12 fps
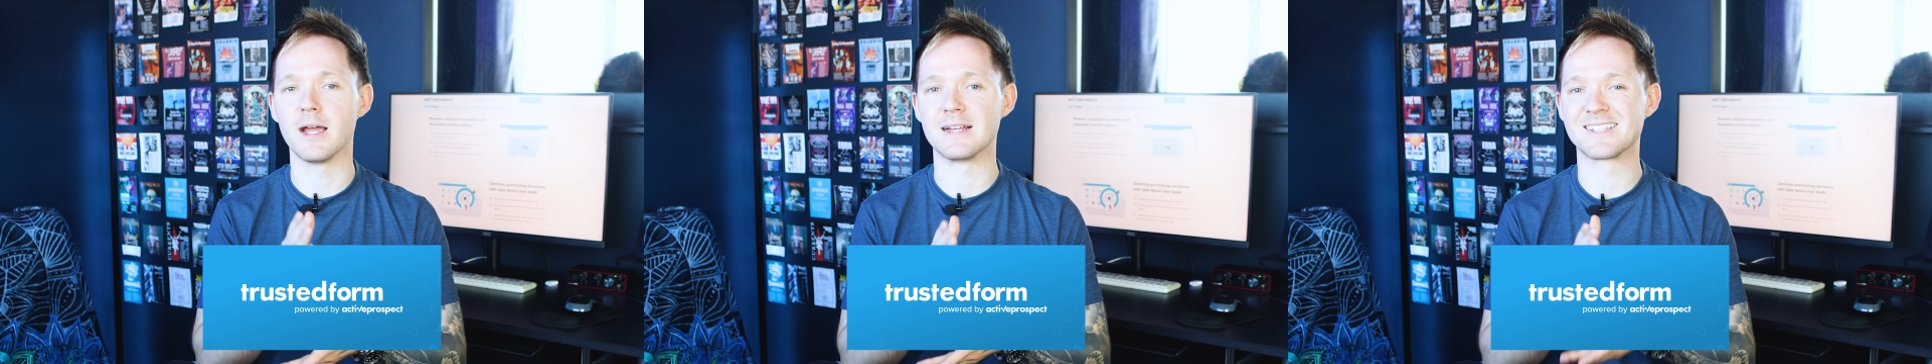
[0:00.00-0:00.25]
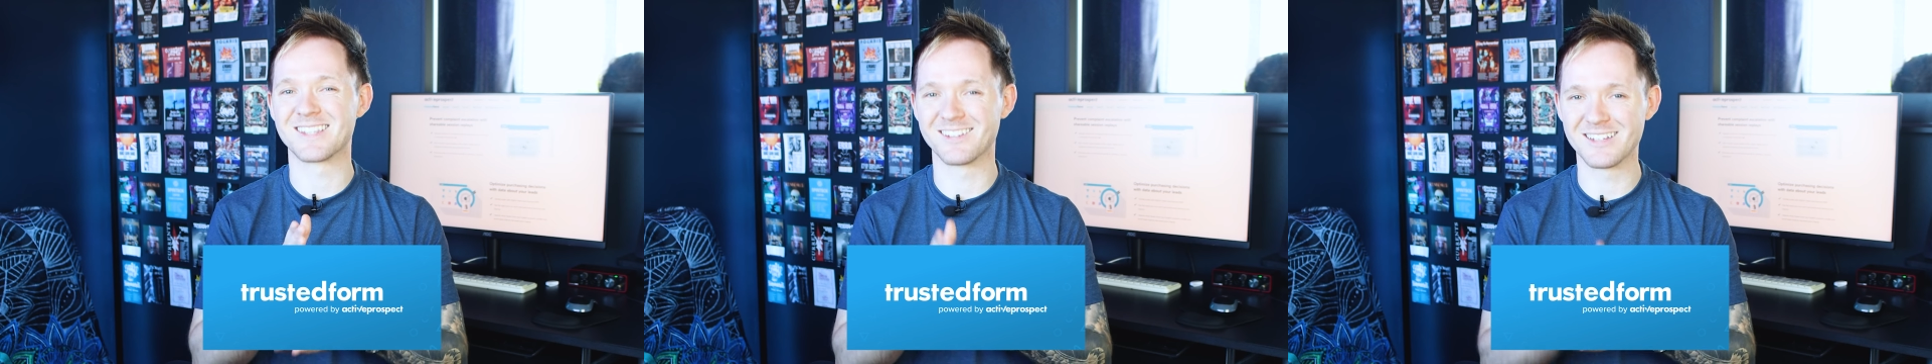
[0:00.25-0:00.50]

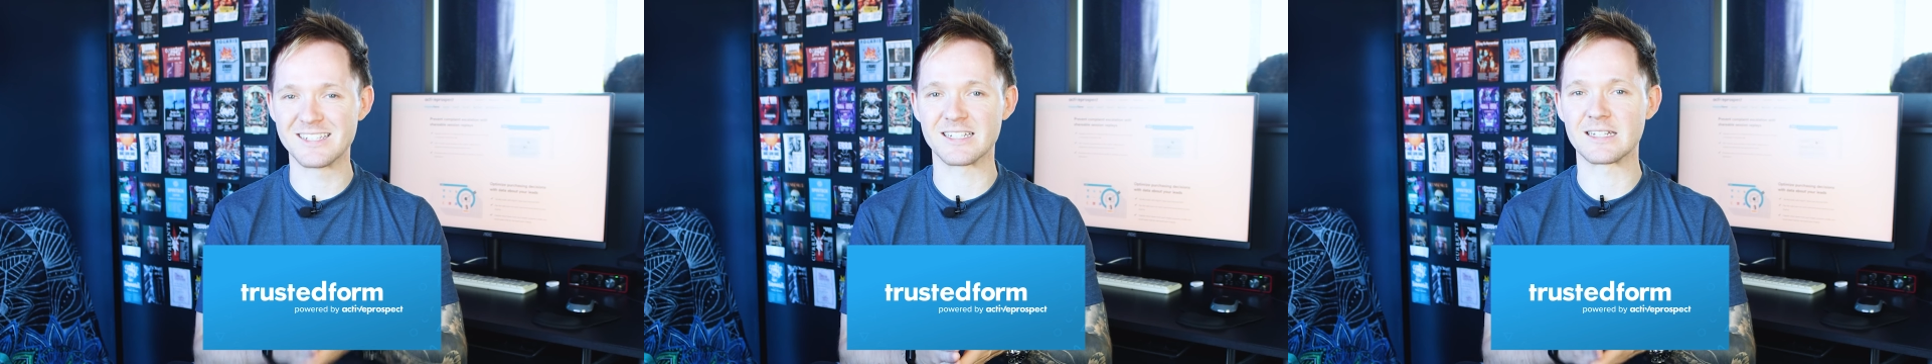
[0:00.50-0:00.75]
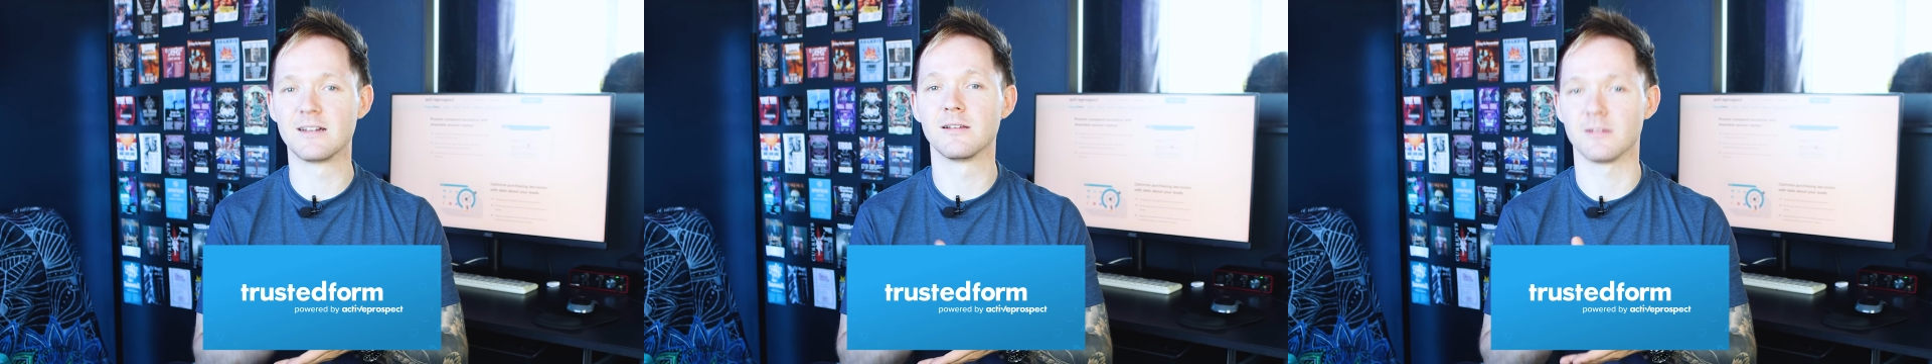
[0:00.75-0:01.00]
is the
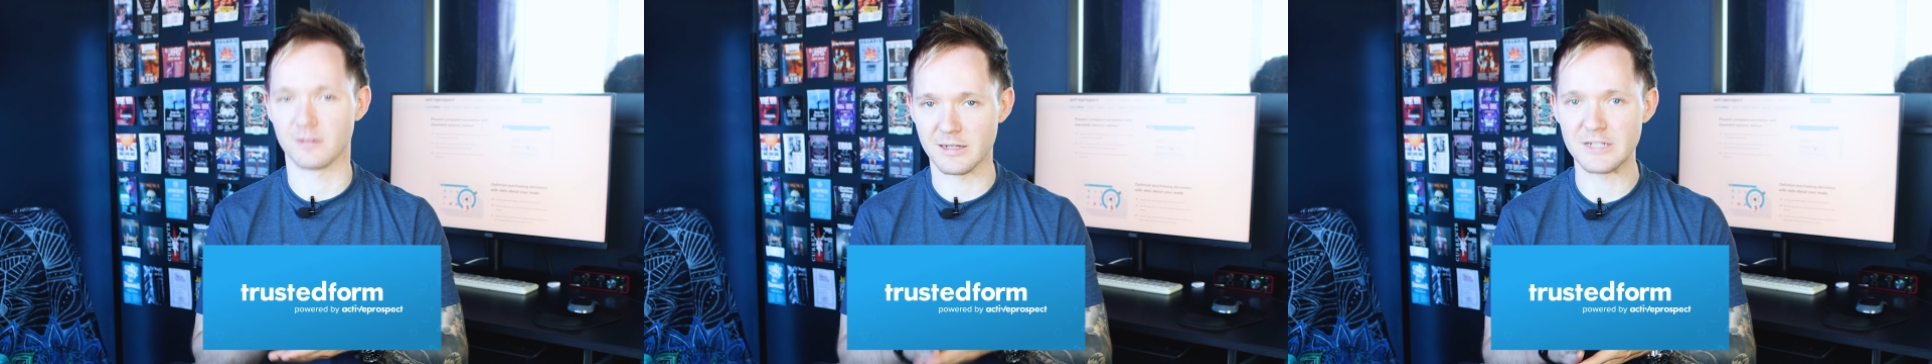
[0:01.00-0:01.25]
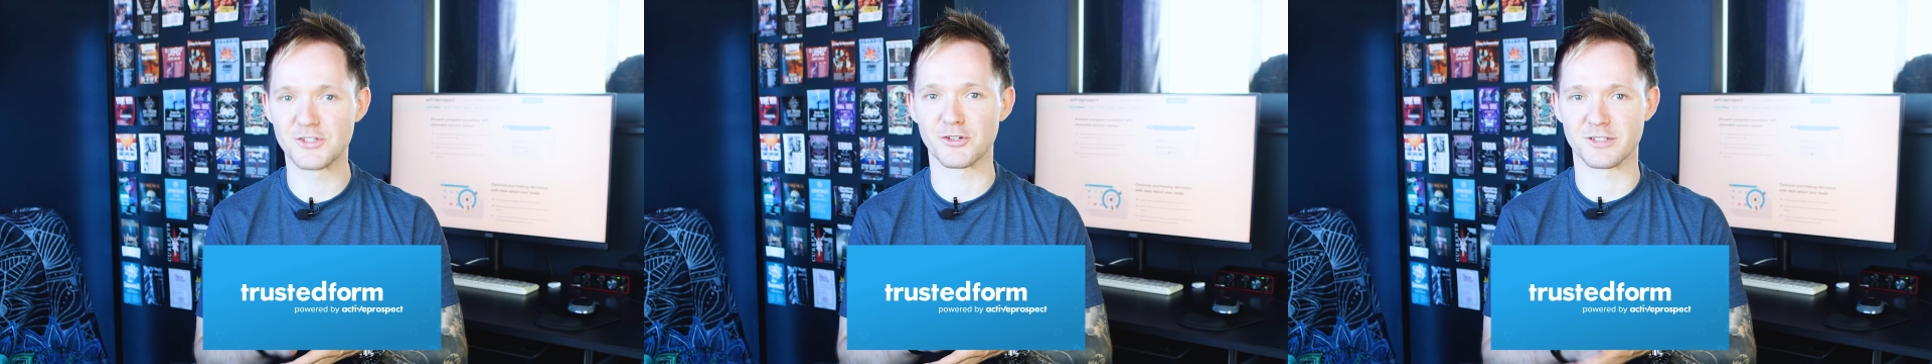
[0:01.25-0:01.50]
leading
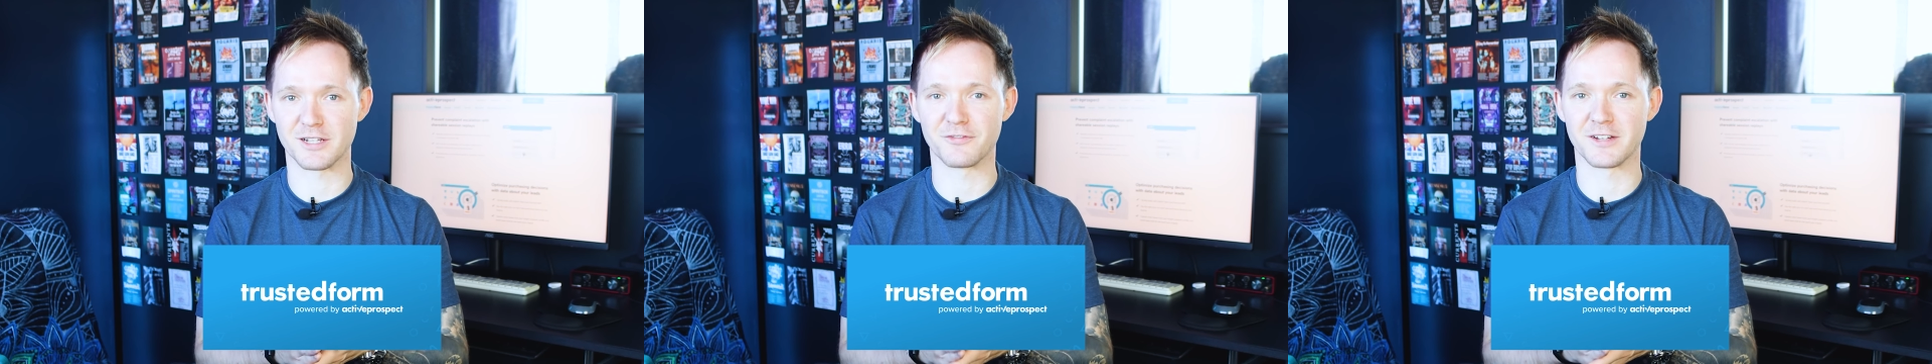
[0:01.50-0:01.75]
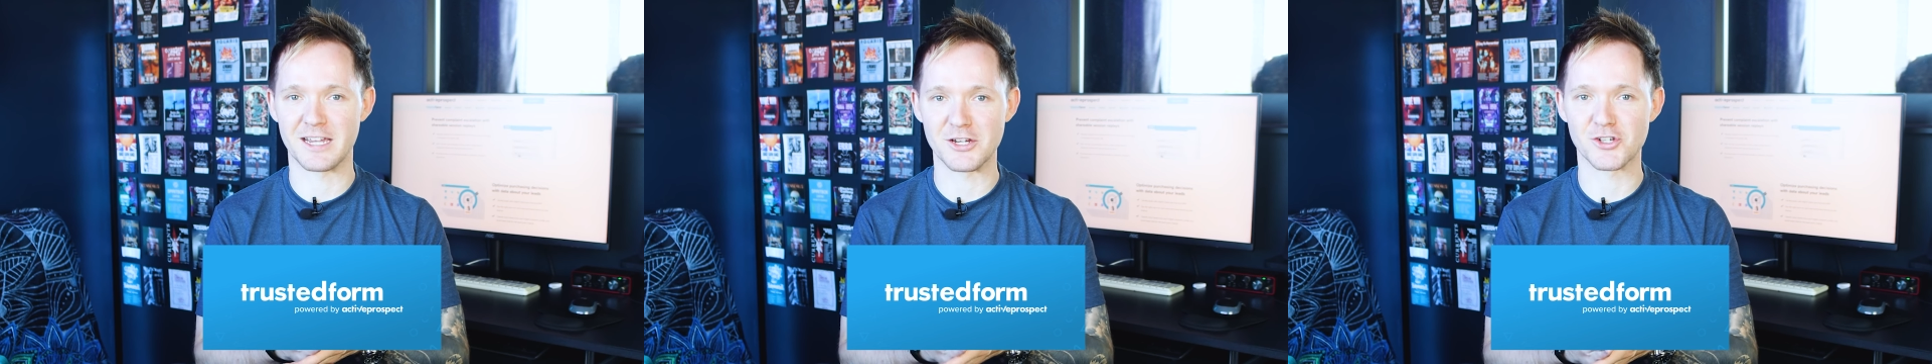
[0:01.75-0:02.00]
lead
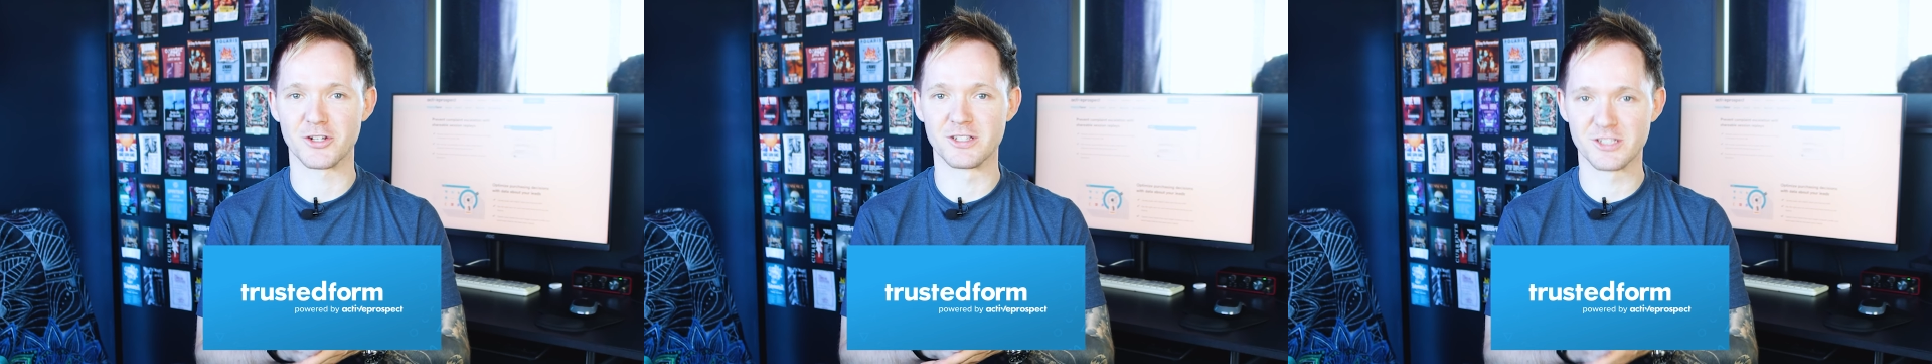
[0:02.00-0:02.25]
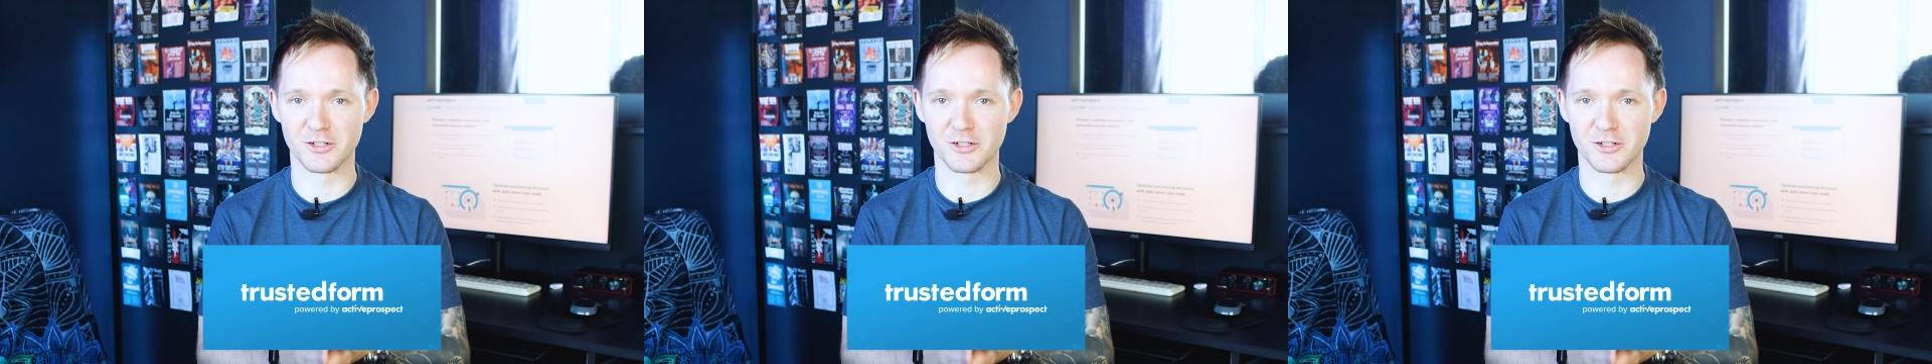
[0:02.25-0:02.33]
certification